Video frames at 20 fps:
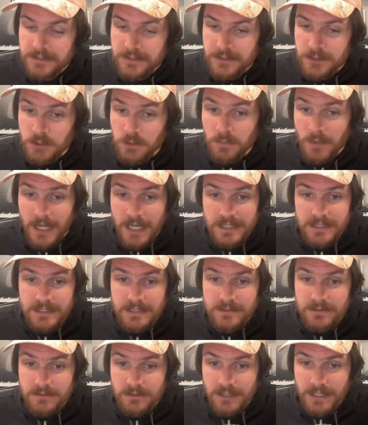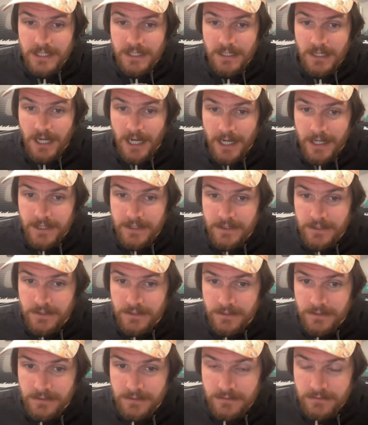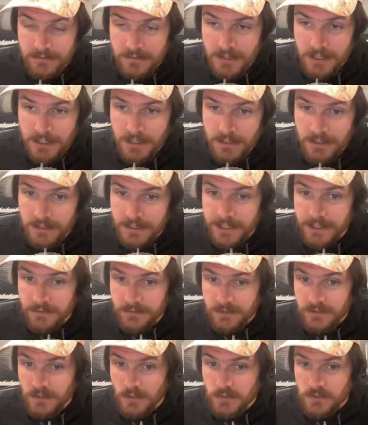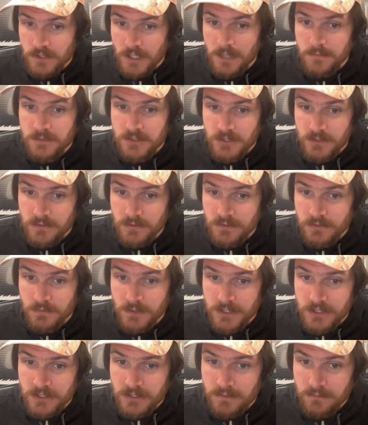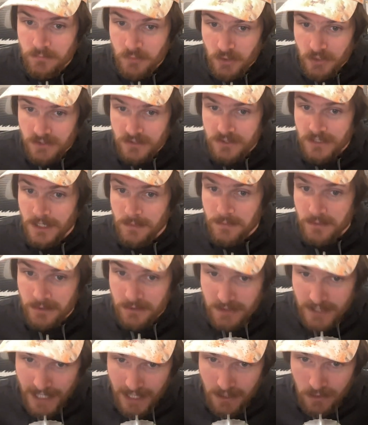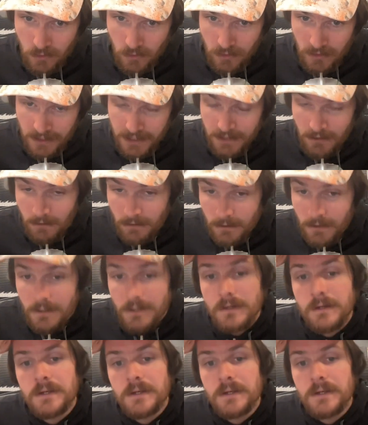you might need to look at higher heel-to-toe drop shoes, which Brooks categorically are.